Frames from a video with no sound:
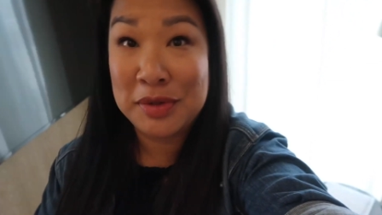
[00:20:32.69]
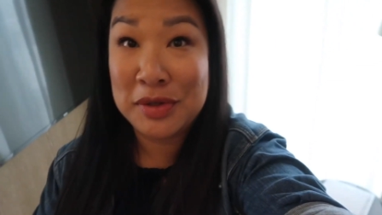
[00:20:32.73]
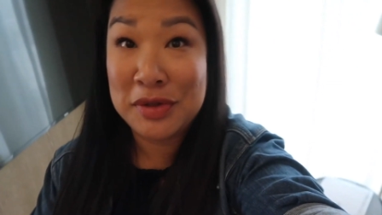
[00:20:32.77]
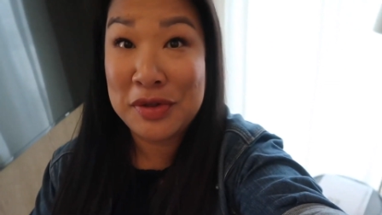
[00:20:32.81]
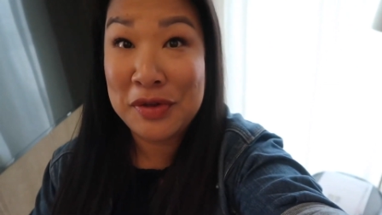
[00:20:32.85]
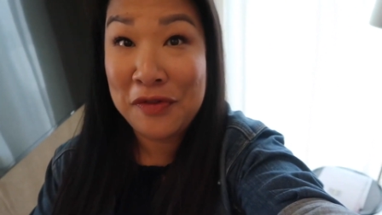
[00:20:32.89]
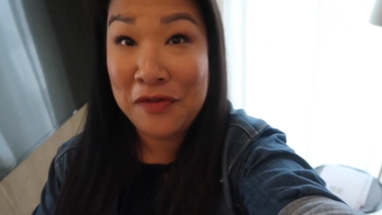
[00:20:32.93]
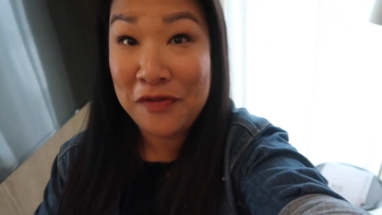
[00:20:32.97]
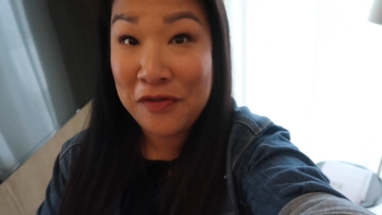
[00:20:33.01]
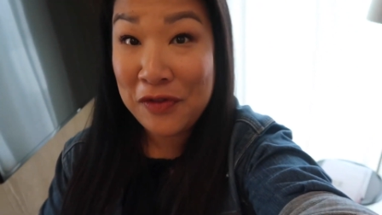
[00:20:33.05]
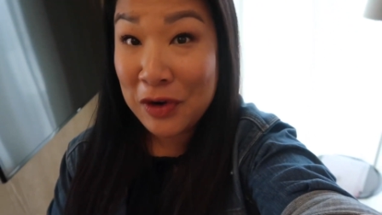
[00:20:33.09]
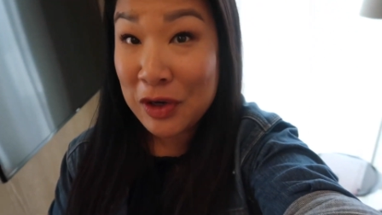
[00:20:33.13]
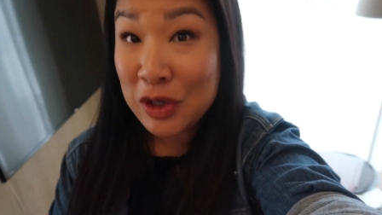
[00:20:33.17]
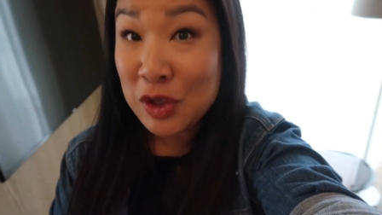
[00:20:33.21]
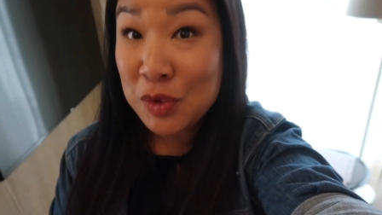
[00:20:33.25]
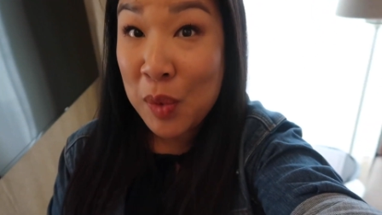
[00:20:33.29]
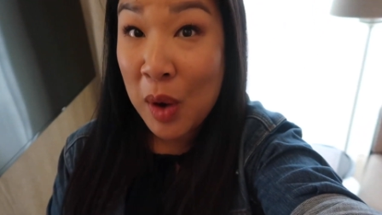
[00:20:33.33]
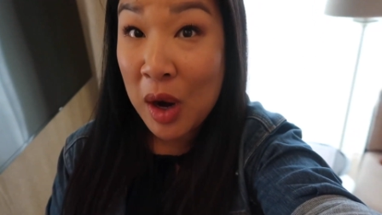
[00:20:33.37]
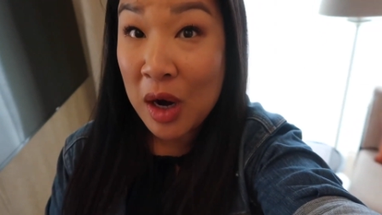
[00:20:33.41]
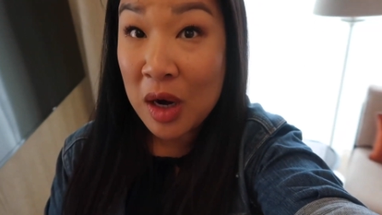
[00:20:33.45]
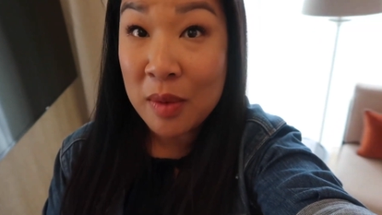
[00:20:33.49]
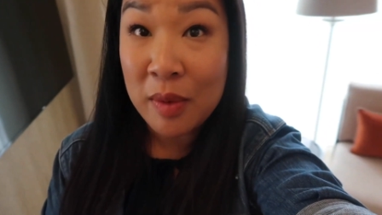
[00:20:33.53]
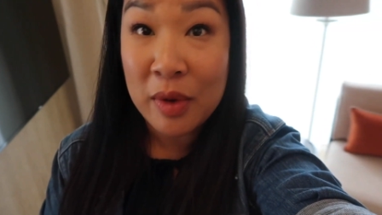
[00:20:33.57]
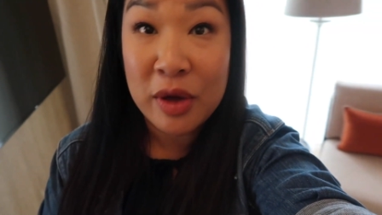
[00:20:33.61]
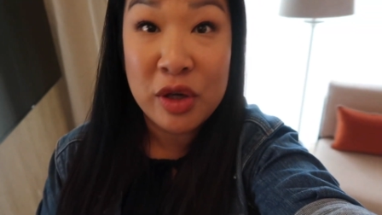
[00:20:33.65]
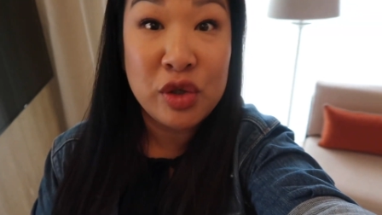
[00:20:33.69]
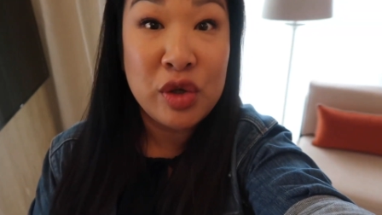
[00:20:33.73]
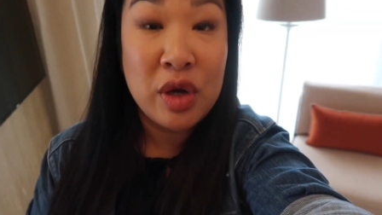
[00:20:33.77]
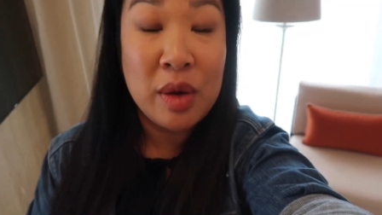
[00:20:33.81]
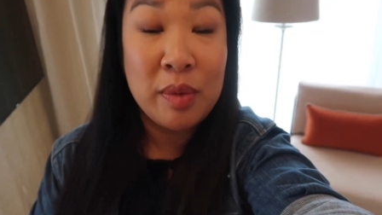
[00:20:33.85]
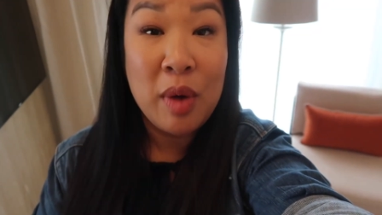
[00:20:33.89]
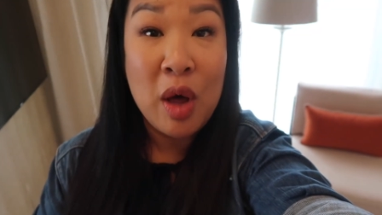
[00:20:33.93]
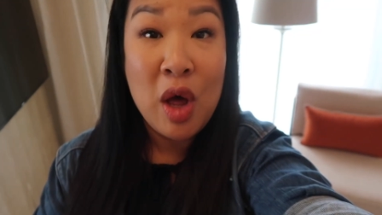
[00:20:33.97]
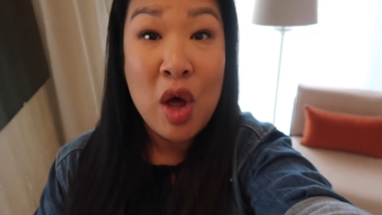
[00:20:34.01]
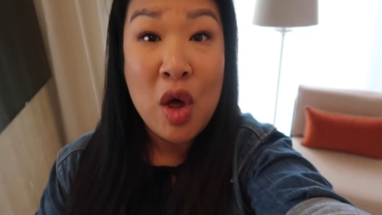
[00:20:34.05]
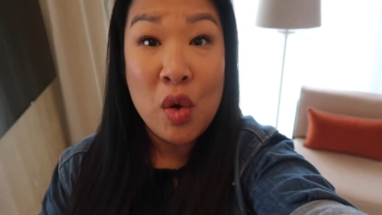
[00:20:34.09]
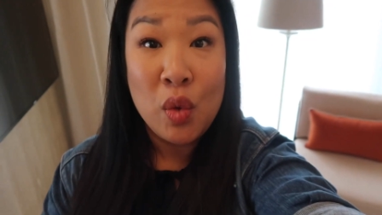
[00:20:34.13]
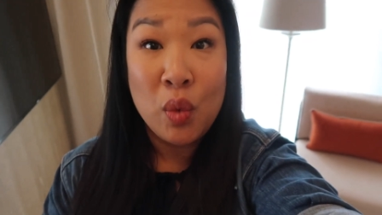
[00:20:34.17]
so the first part of my
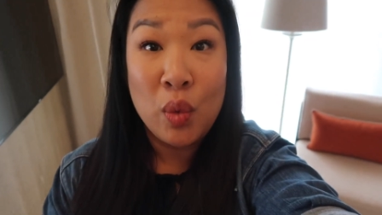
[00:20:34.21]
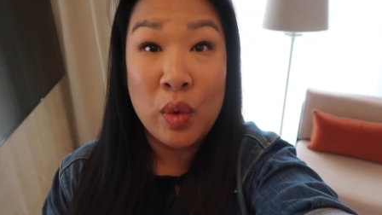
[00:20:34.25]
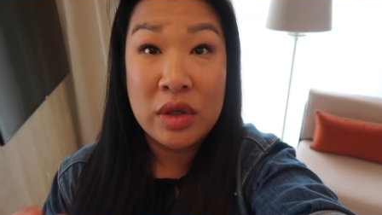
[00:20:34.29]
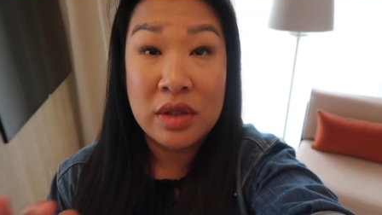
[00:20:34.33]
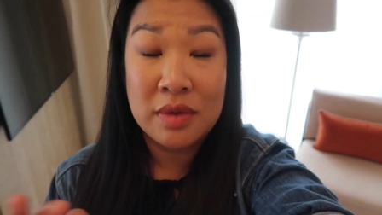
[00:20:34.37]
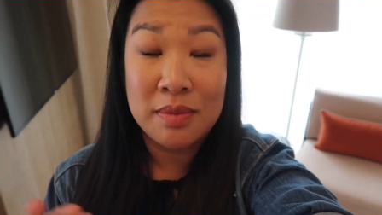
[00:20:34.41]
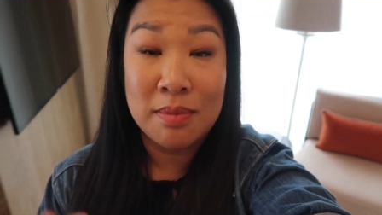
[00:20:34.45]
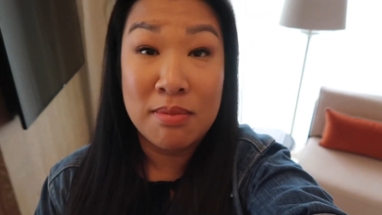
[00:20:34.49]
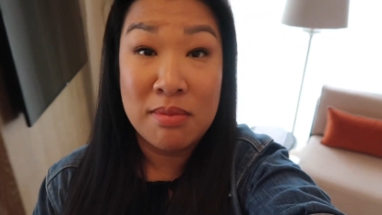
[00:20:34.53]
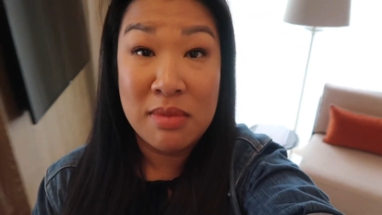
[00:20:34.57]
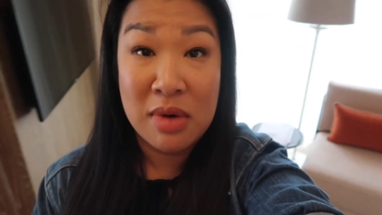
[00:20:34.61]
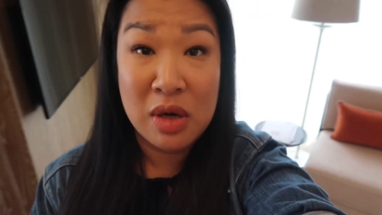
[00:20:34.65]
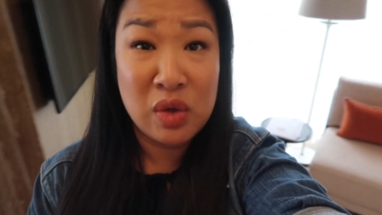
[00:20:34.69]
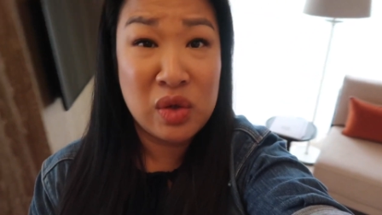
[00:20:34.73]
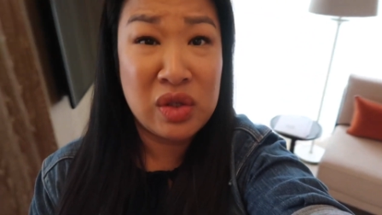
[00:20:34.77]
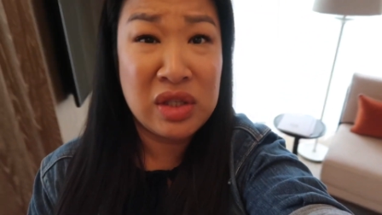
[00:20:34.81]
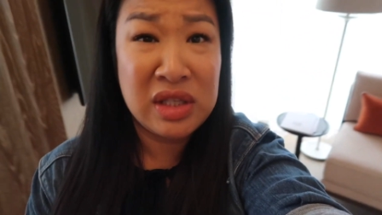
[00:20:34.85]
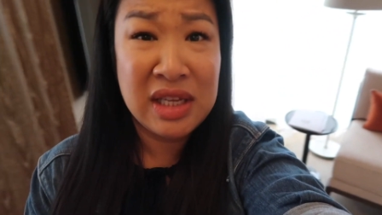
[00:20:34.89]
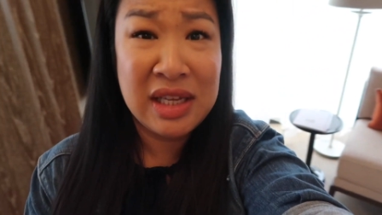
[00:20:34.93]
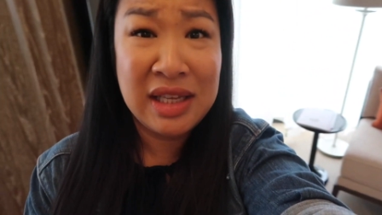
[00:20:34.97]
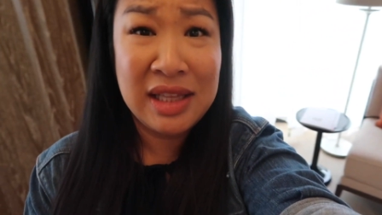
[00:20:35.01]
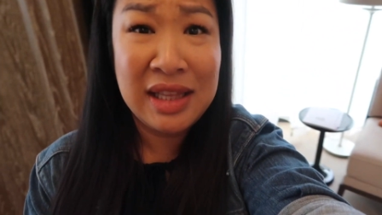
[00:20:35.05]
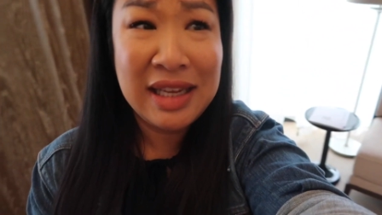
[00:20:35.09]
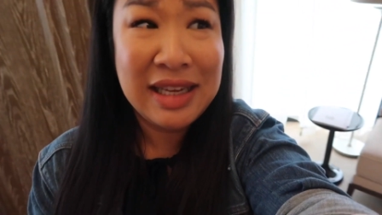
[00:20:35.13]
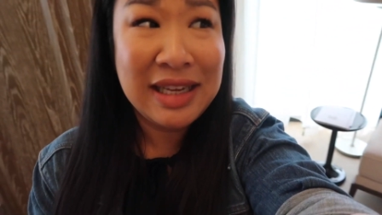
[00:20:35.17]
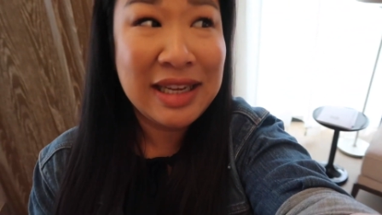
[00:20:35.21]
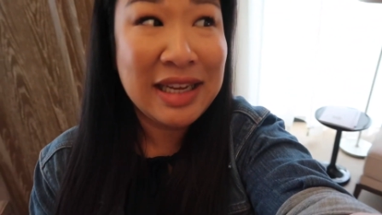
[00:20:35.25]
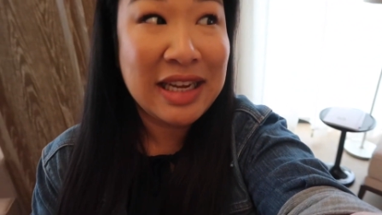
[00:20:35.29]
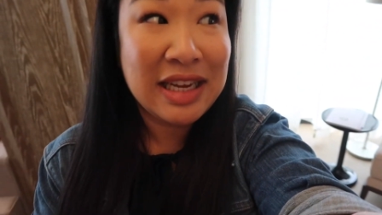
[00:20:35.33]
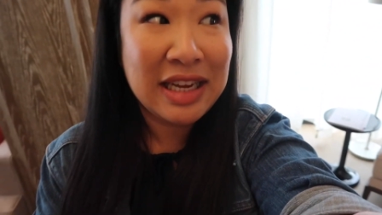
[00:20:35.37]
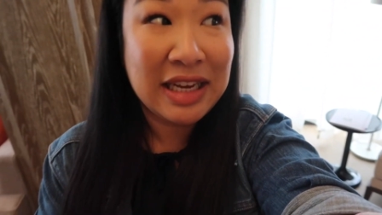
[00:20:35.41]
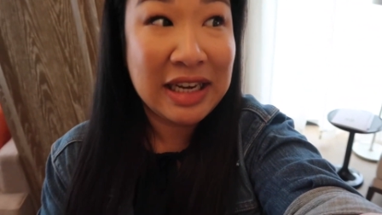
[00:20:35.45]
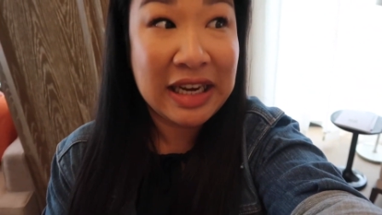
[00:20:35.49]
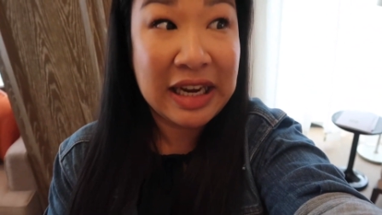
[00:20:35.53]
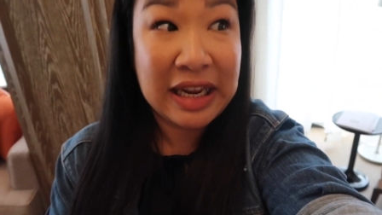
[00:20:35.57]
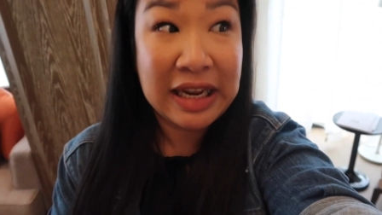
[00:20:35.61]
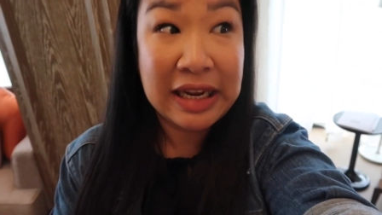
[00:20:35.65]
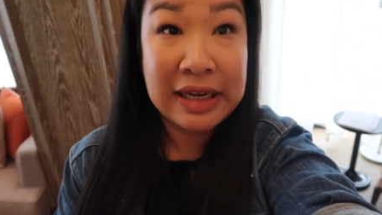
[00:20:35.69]
trip was mostly like
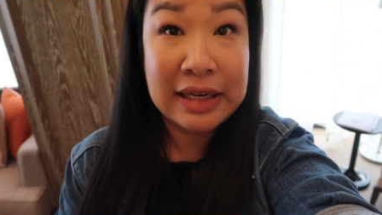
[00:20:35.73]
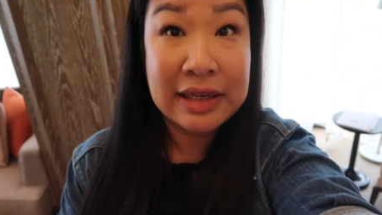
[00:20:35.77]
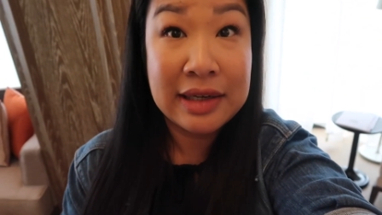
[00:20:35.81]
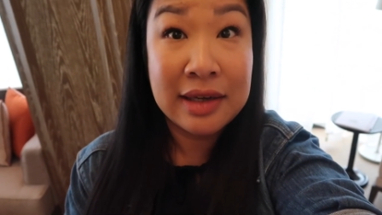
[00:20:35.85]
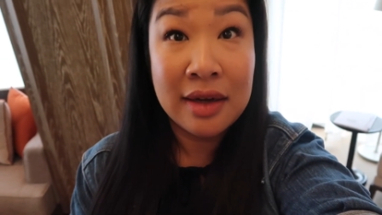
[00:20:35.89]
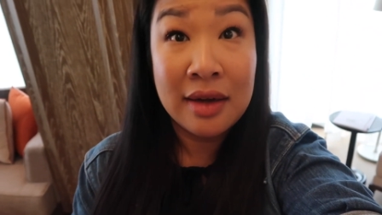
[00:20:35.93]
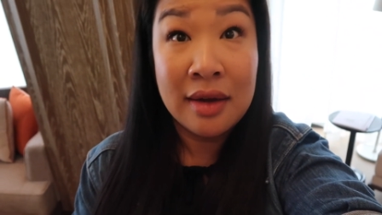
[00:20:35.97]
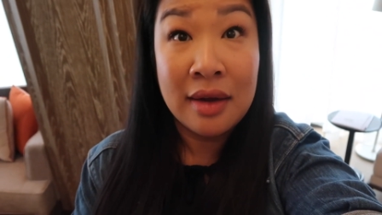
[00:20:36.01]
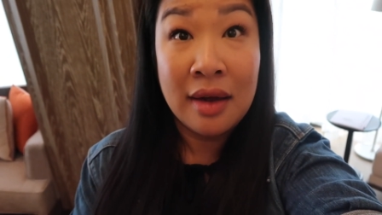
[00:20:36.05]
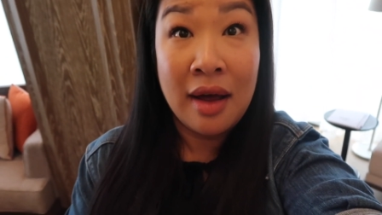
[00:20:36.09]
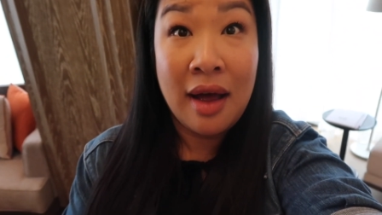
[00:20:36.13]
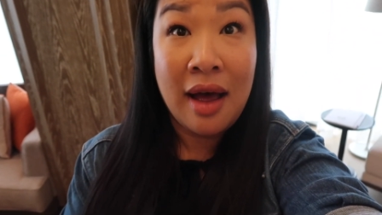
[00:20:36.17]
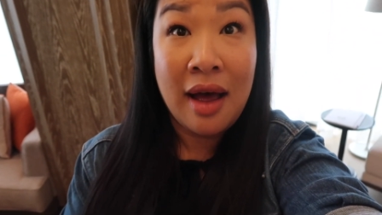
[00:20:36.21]
eating.